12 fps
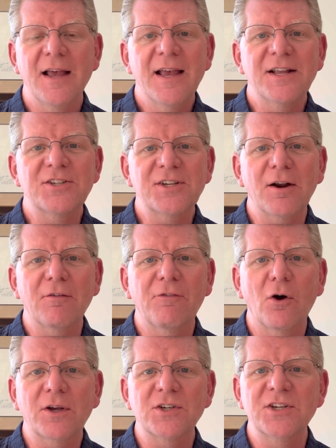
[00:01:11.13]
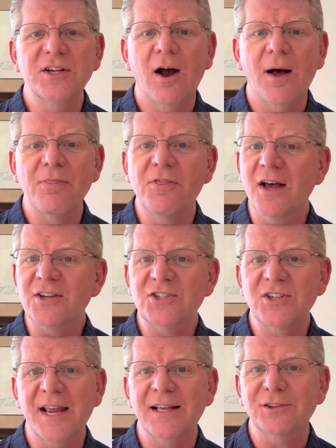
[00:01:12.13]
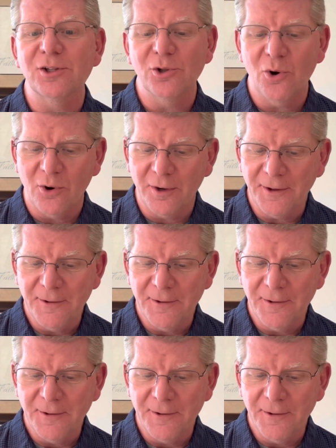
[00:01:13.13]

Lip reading: Instead of focusing on, "Thus saith the Lord,"